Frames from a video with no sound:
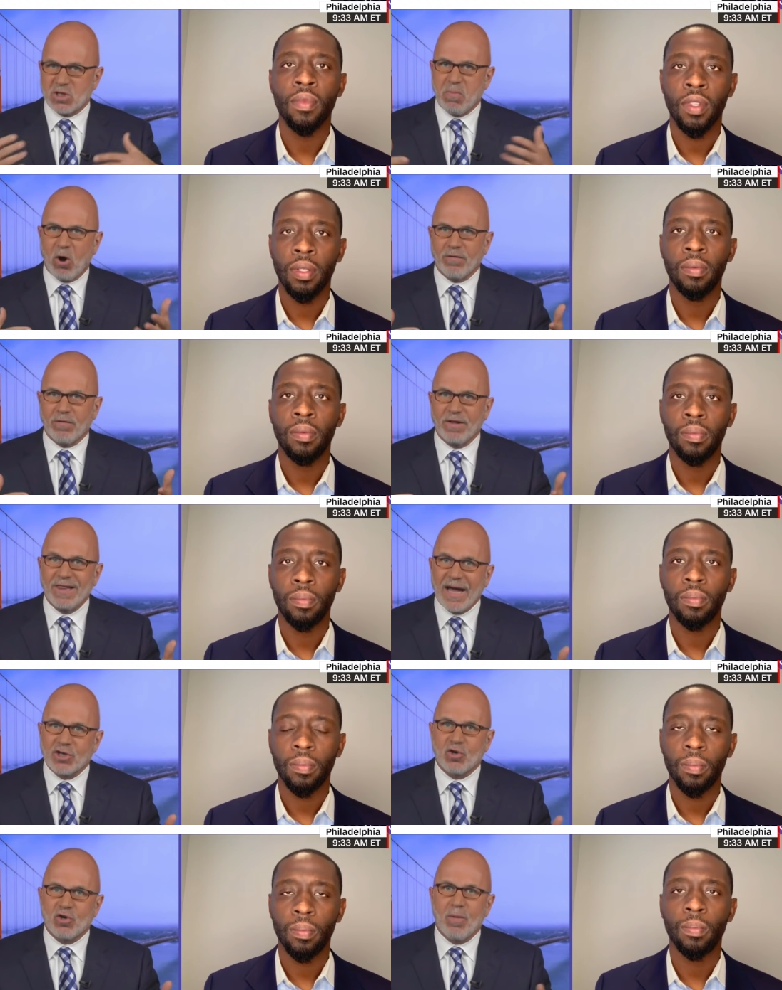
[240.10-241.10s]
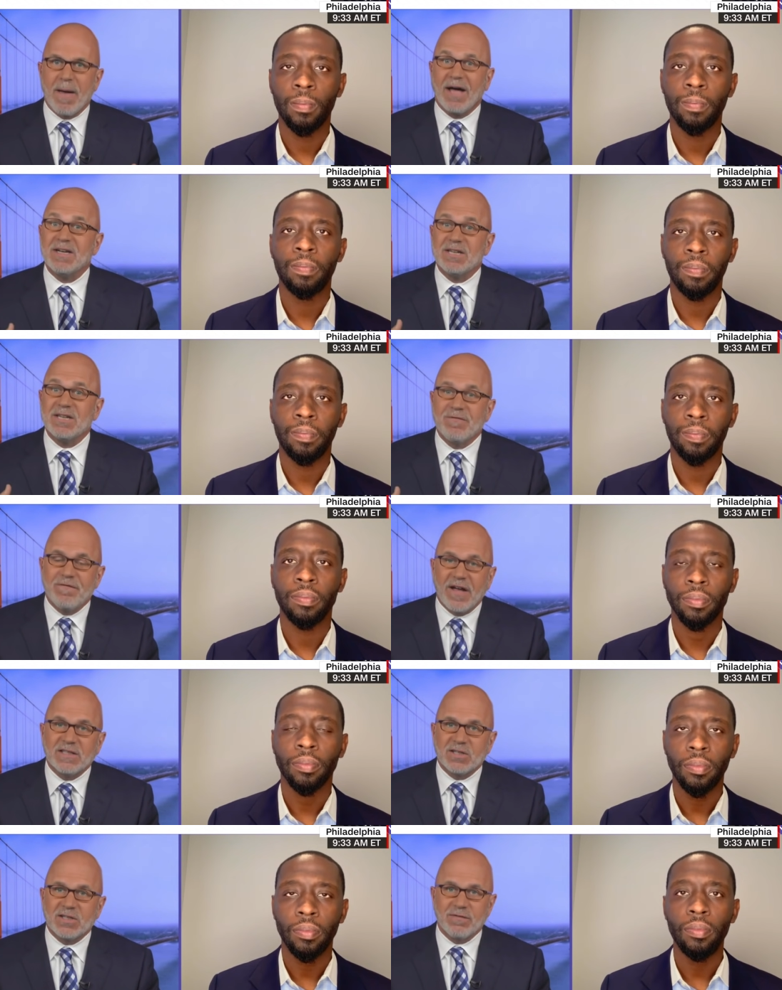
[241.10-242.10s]
Speaker 1: was as part of a lecture about
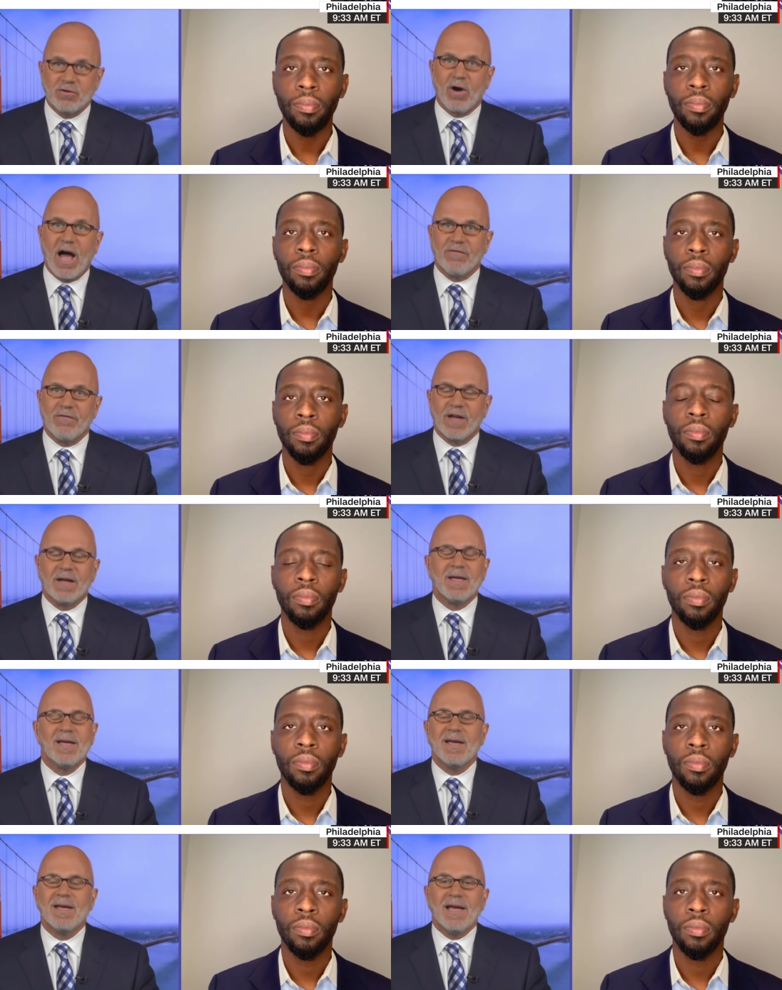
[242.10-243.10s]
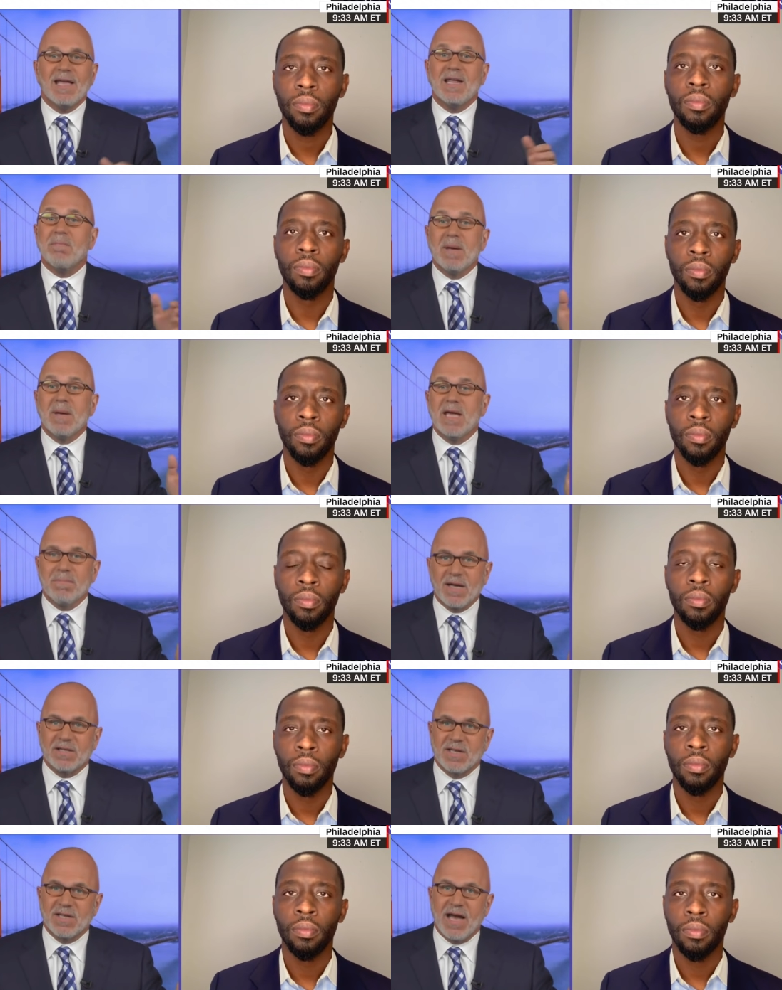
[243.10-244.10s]
defensive driving. He didn't mean
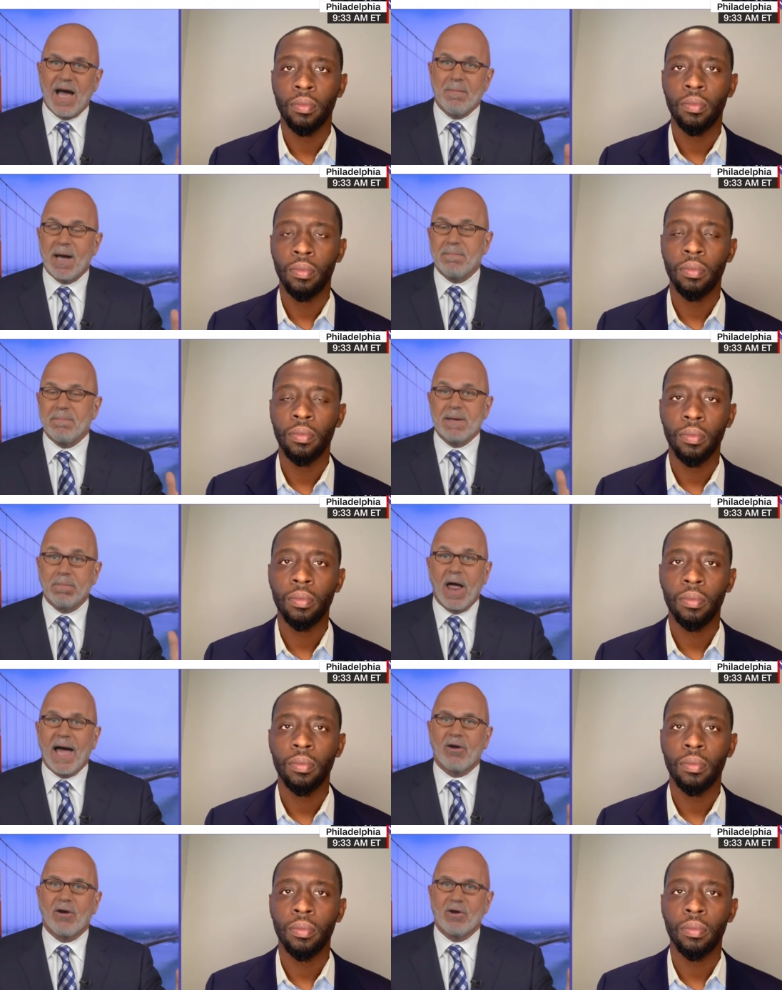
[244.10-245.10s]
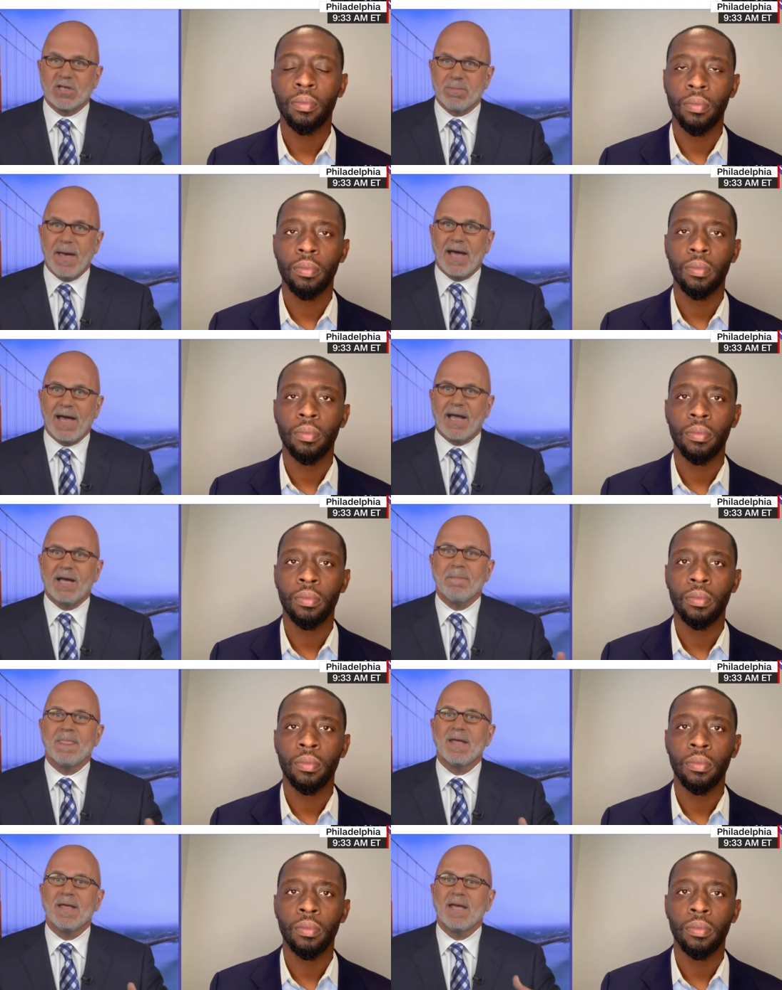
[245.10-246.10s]
because the guy might be black or Hispanic.
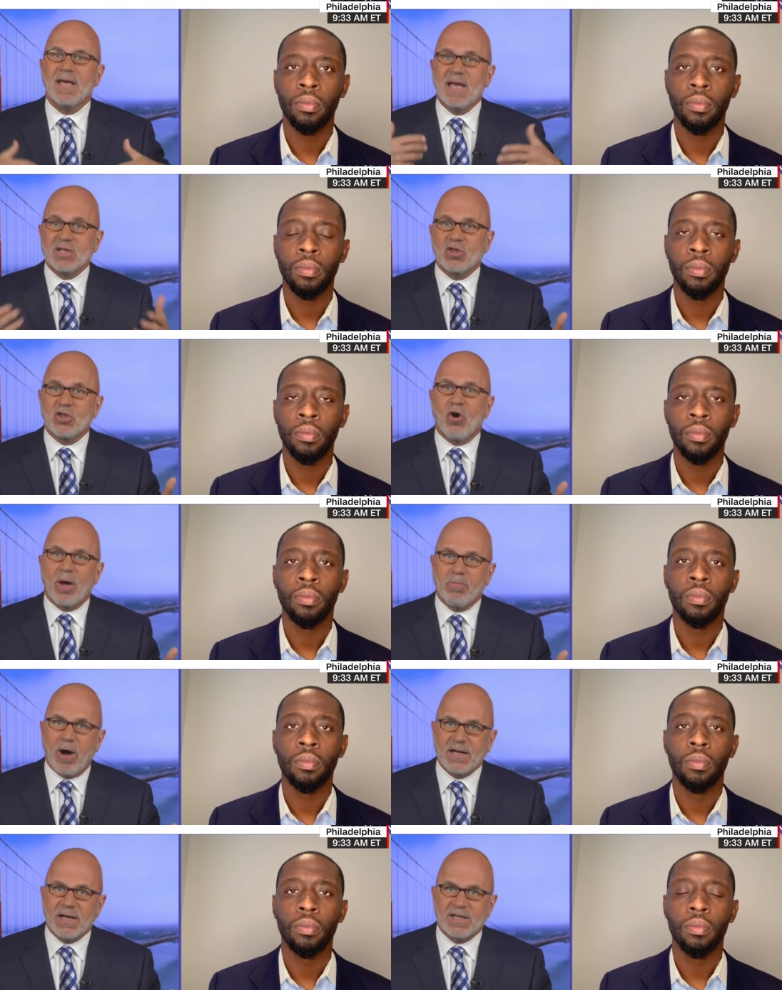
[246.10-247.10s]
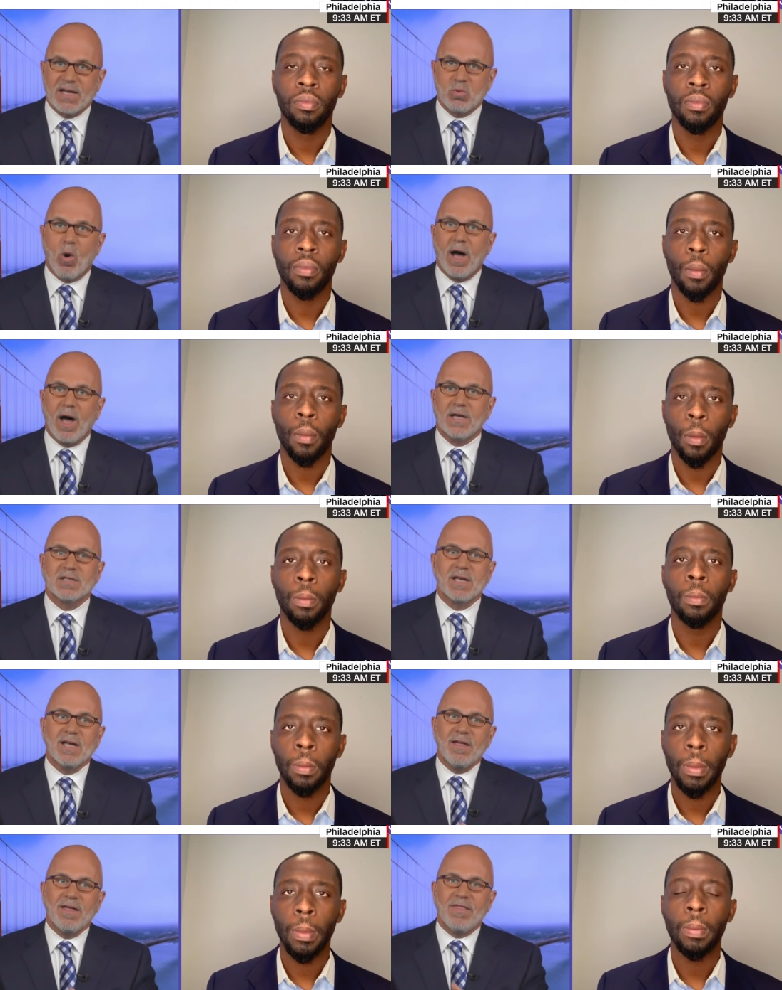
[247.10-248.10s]
His thought process
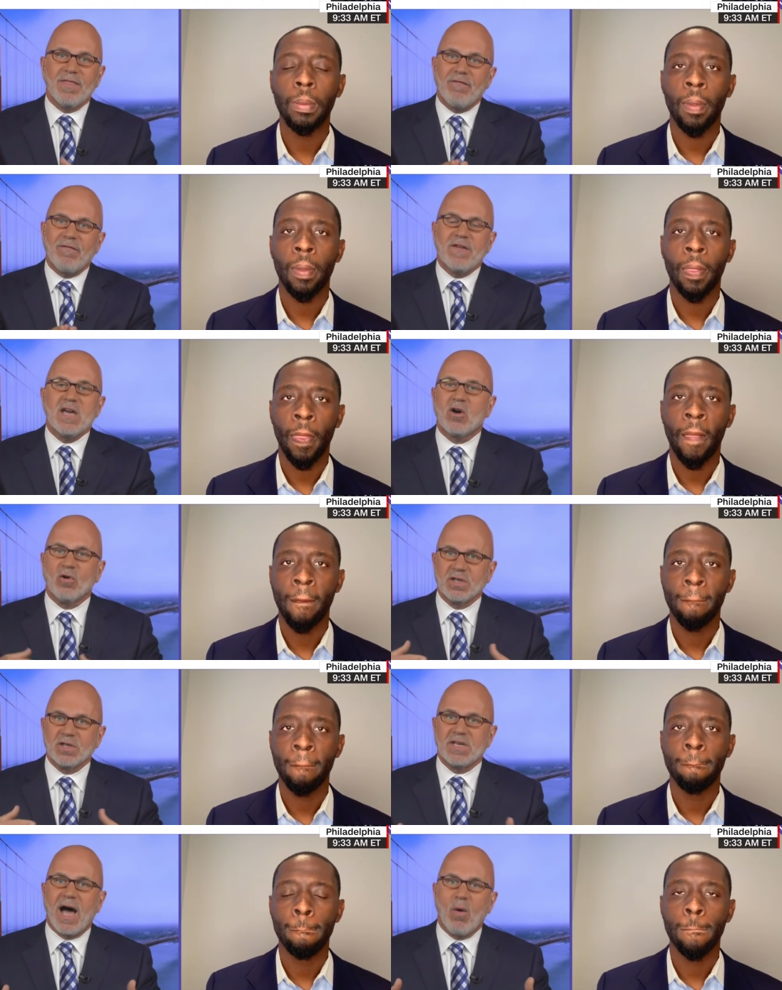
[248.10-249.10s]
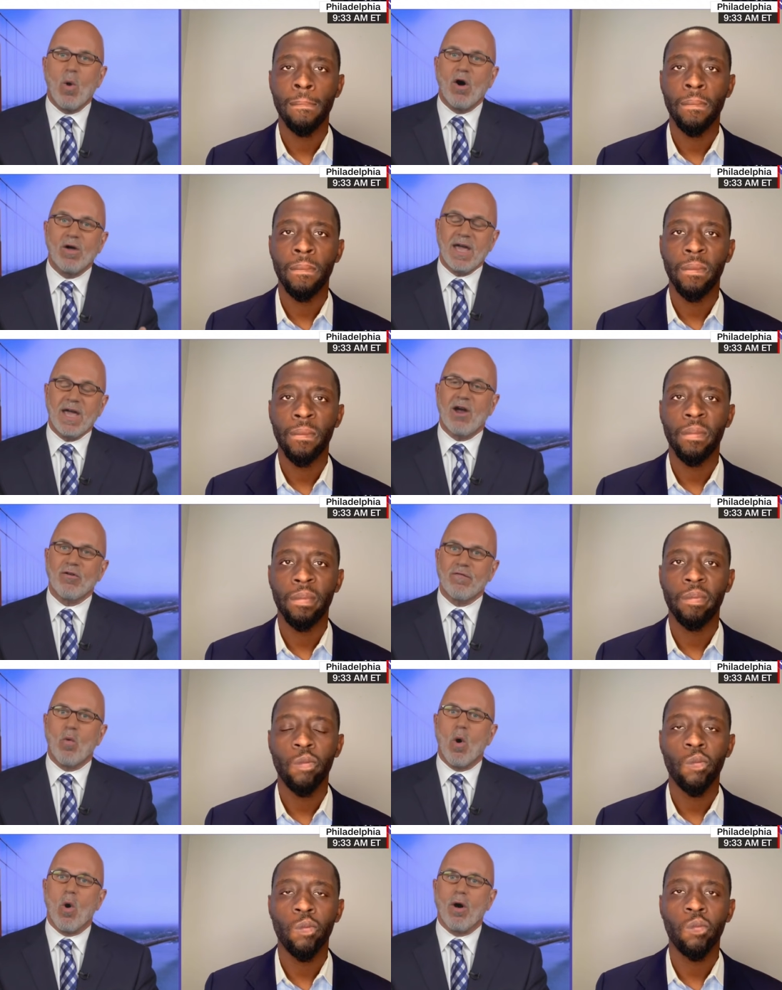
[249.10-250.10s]
was that vehicle is not well cared
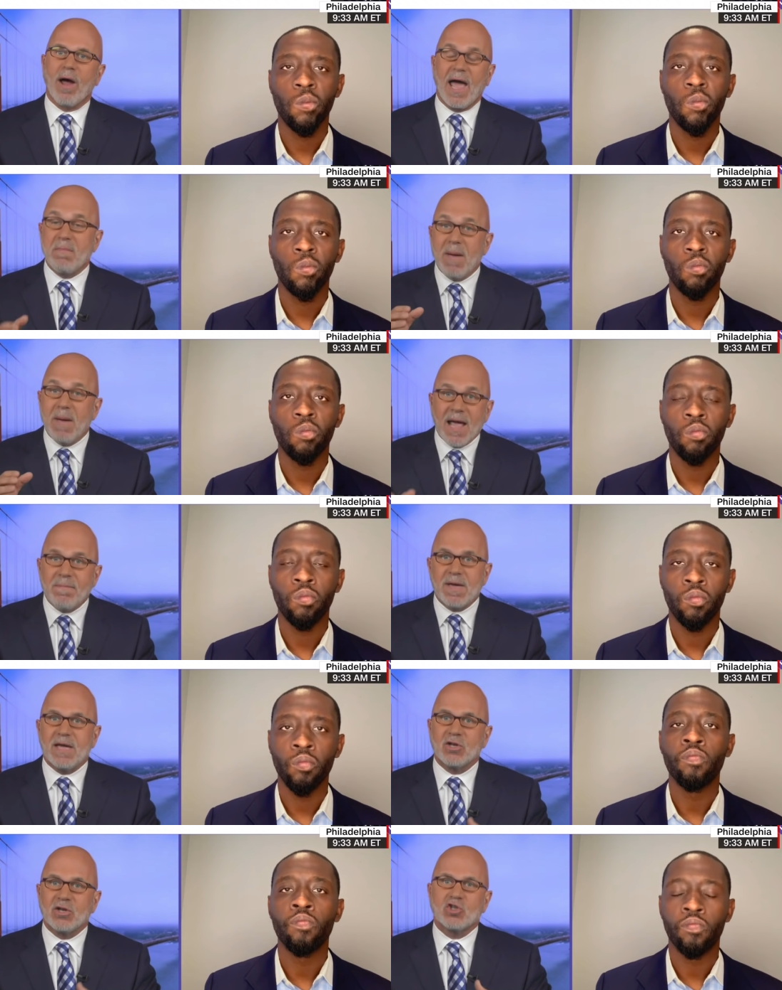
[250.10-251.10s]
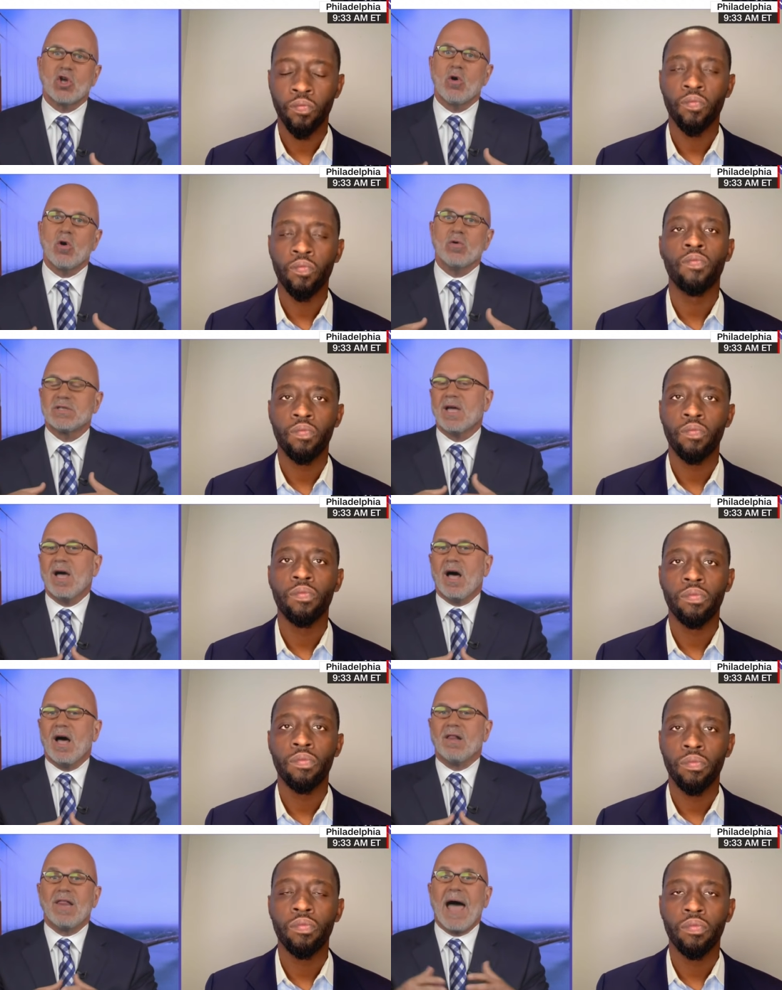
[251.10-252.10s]
for, and maybe it shows
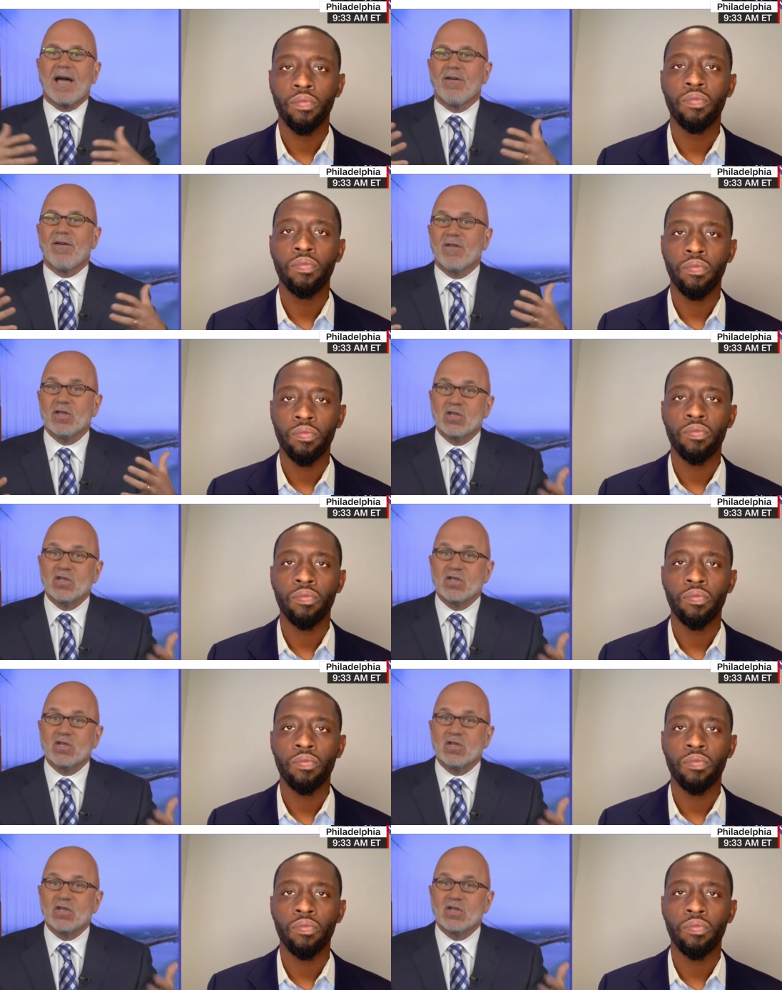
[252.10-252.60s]
a lack of